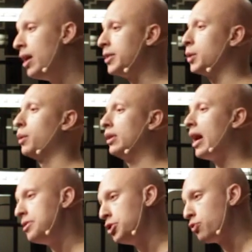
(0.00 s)
and so we
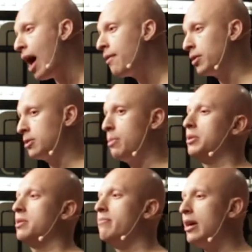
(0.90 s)
rely on the driver to be
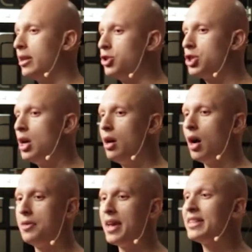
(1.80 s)
able to manage
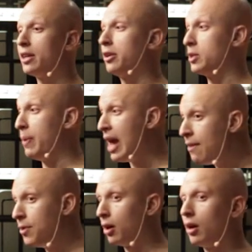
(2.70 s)
the asynchronous
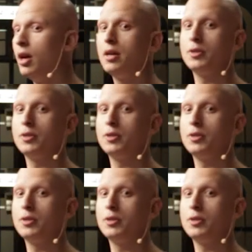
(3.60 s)
behavior